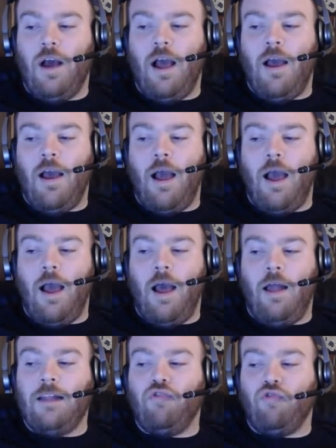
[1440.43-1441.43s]
a
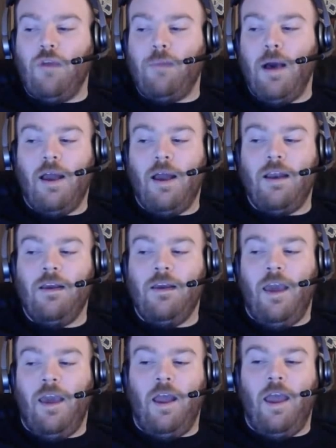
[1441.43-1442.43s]
lot to dream on,
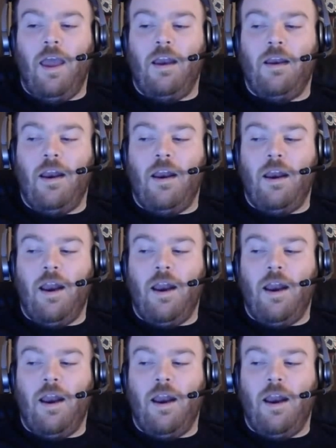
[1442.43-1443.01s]
and